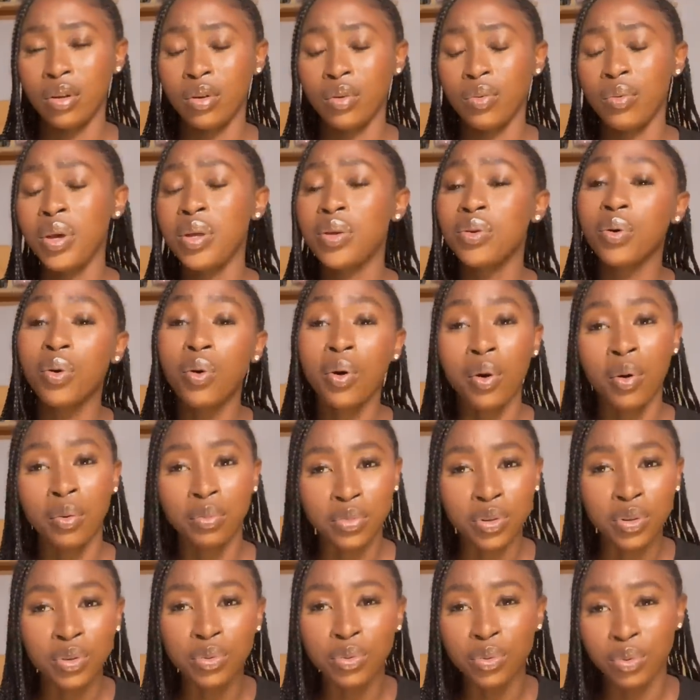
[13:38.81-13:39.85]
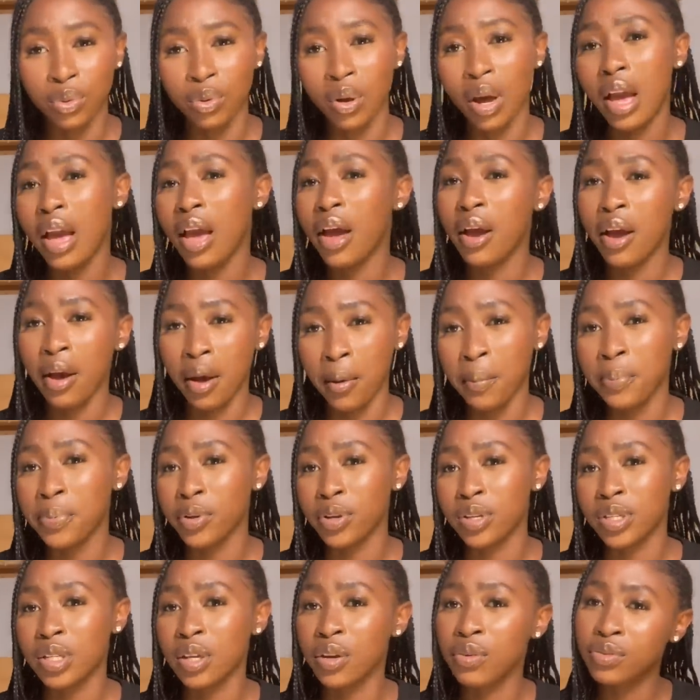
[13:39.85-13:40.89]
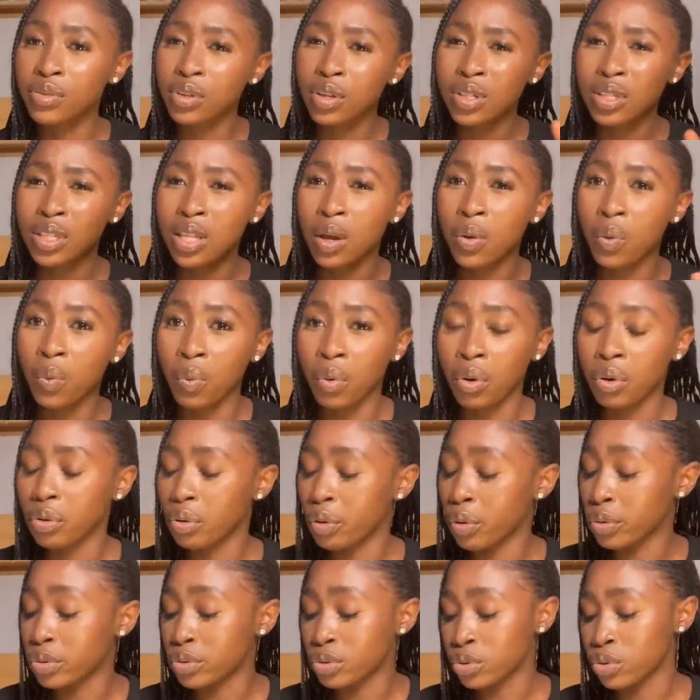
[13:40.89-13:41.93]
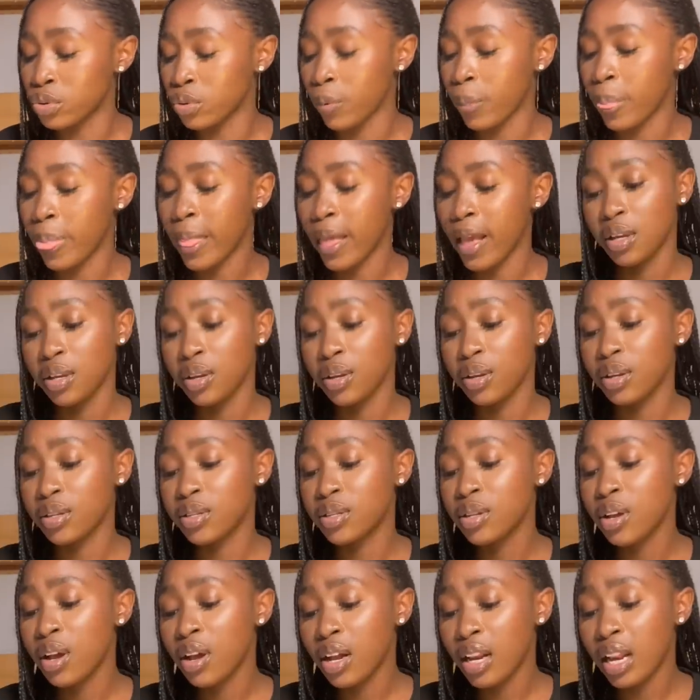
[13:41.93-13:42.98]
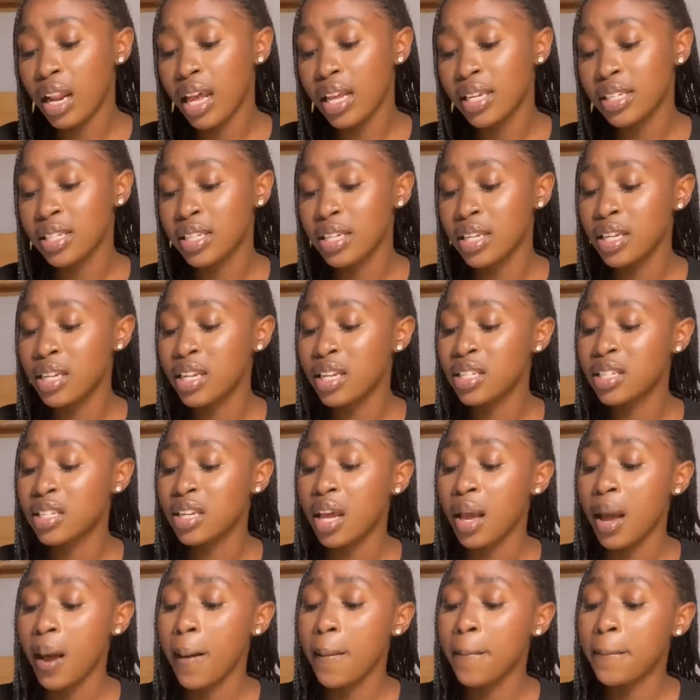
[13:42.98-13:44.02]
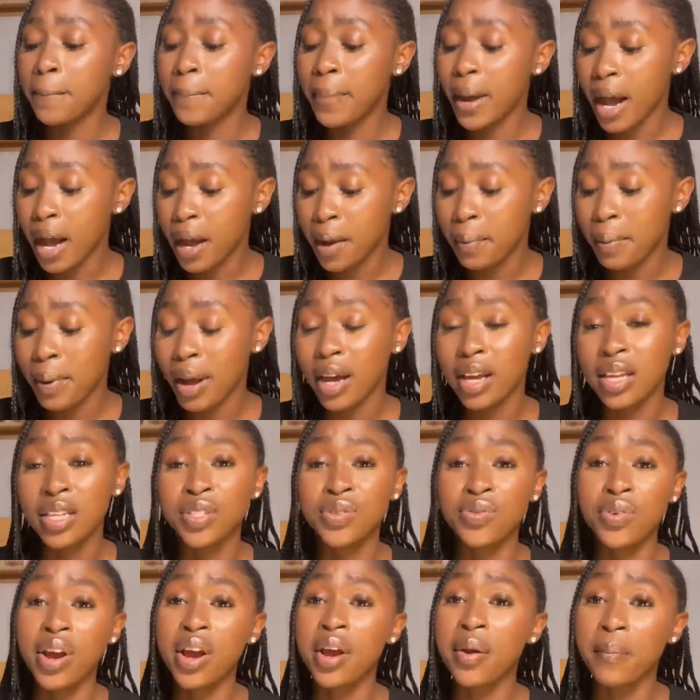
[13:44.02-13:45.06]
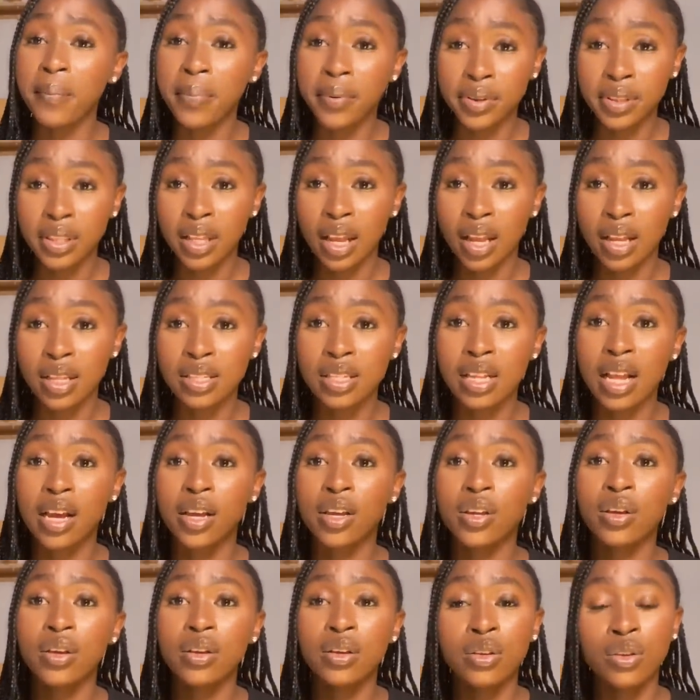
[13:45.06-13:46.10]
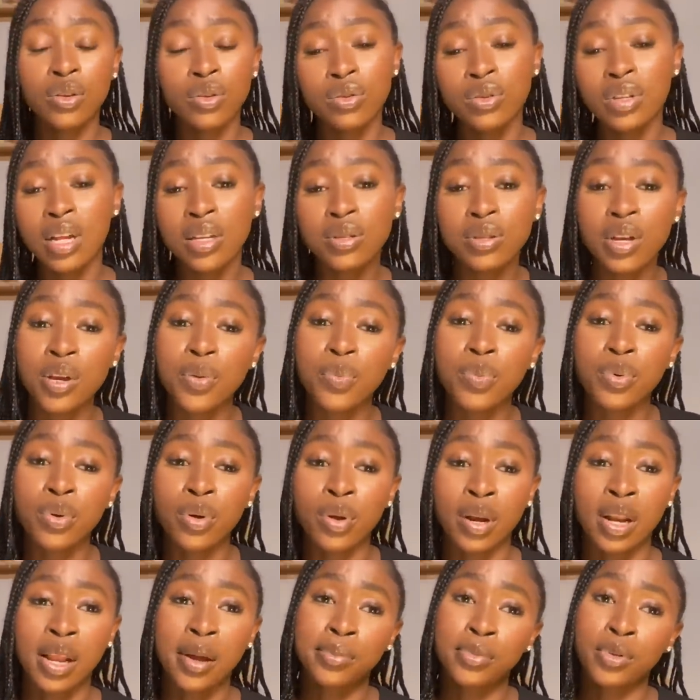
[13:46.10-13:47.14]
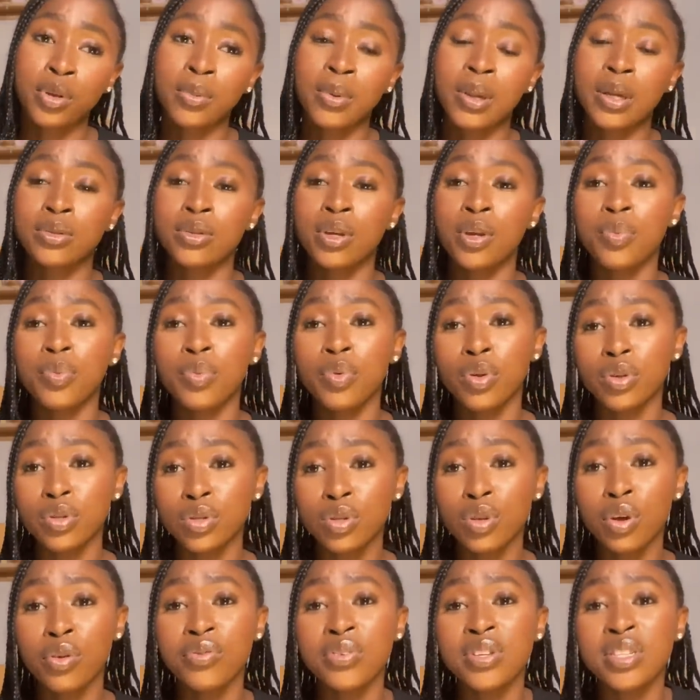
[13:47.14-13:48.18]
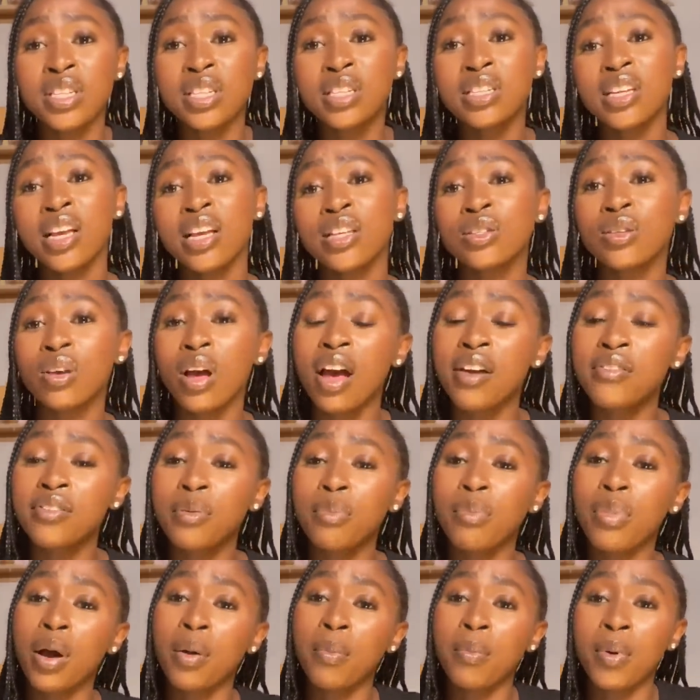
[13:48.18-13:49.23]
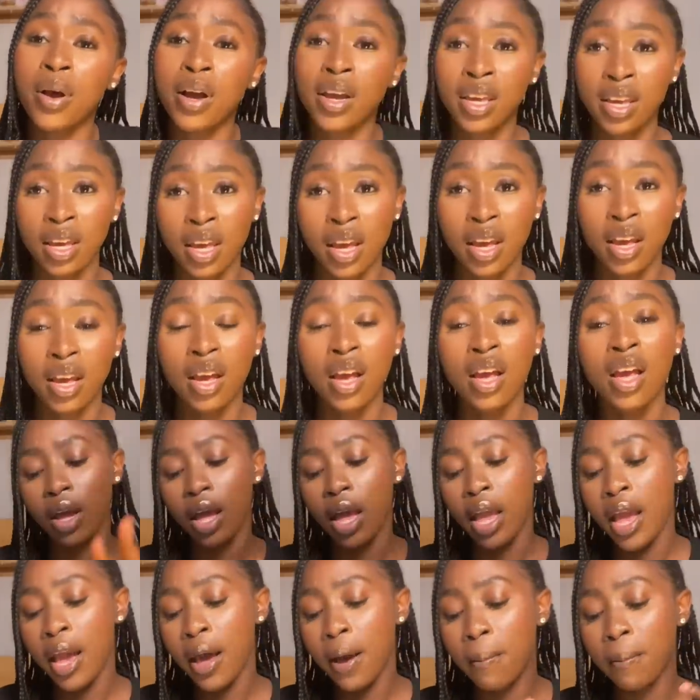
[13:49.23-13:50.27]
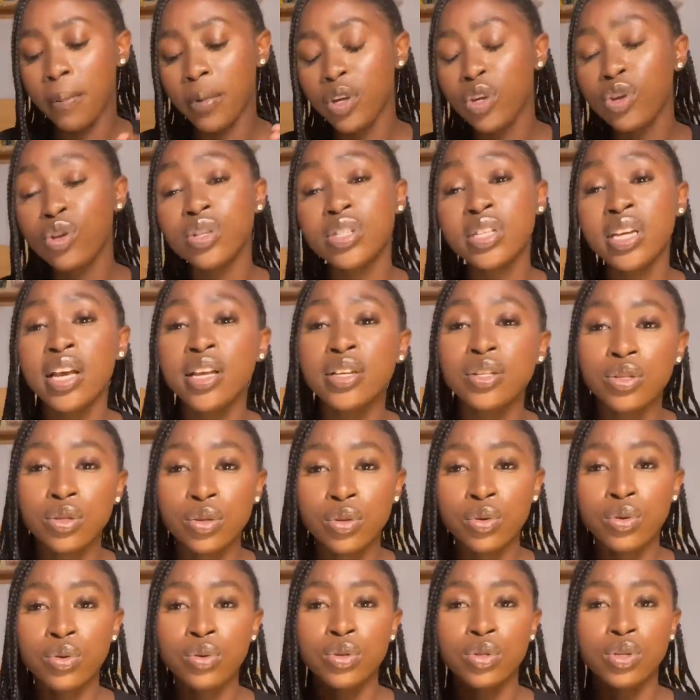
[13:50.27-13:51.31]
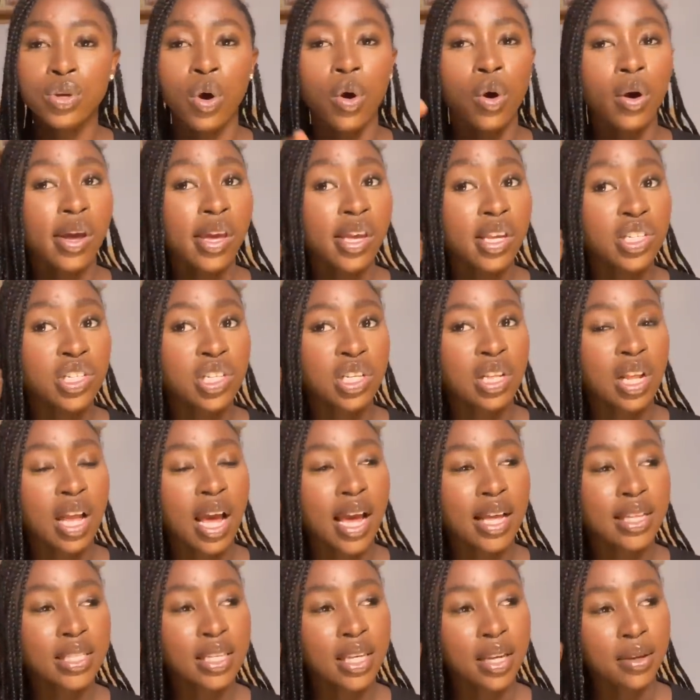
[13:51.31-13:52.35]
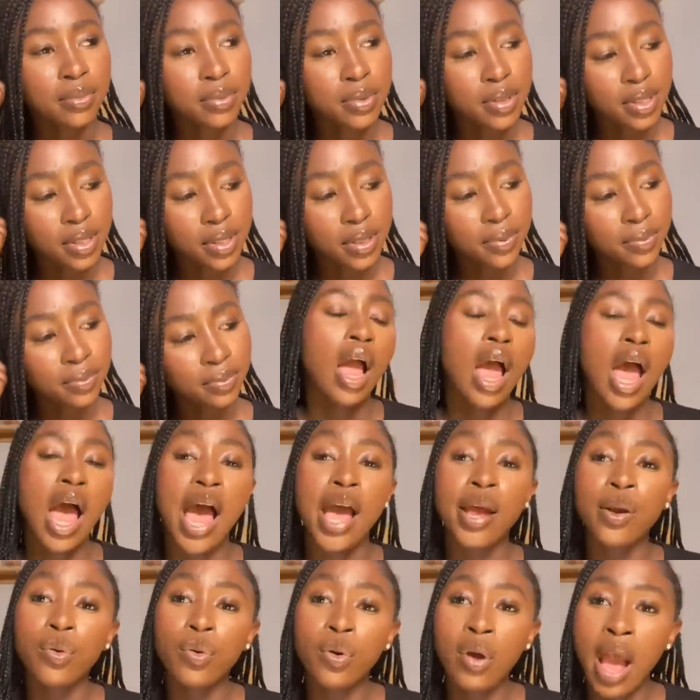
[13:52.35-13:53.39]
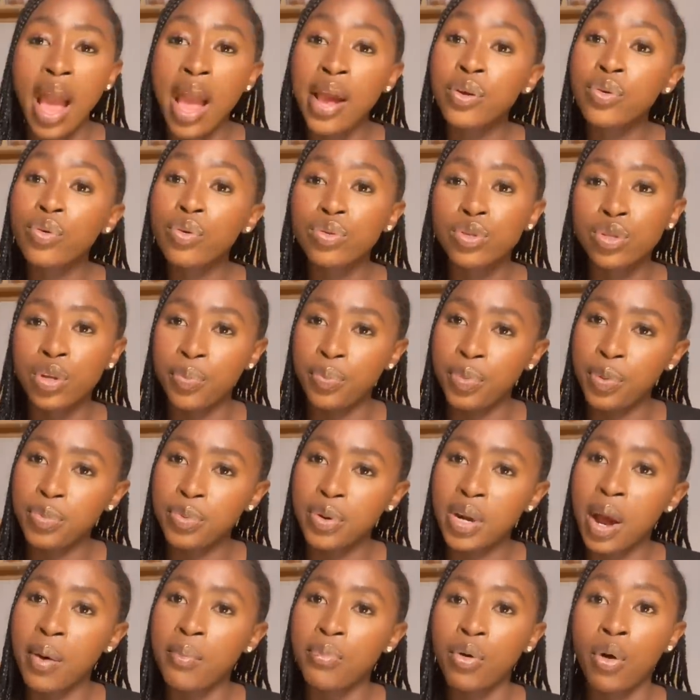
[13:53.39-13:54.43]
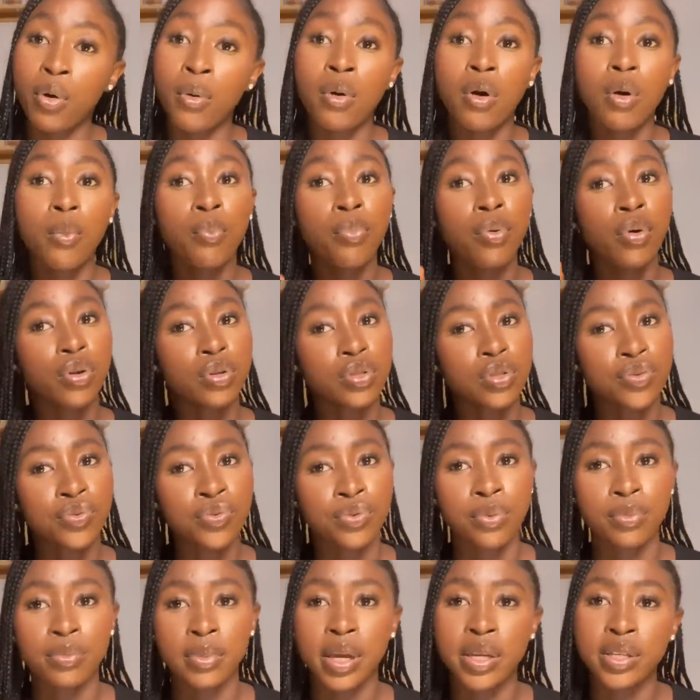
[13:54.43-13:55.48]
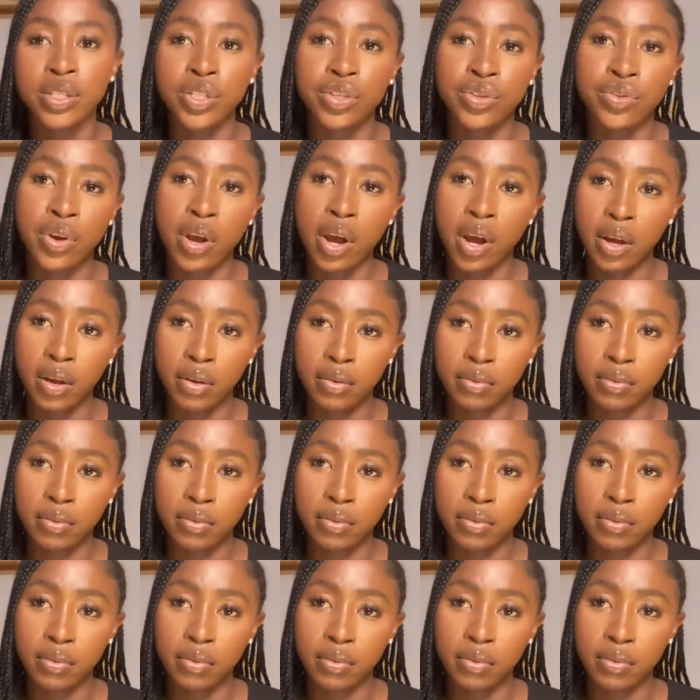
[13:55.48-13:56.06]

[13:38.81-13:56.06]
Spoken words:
When you come, you help yourself. Just take 1 or 2. Your sunglasses. Backpack is very important. Like, that's where you put your laptop. That's where you put your stuff. It's easier to have a backpack here. Utensils or kitchen items. I know some people that brought pots from Nigeria.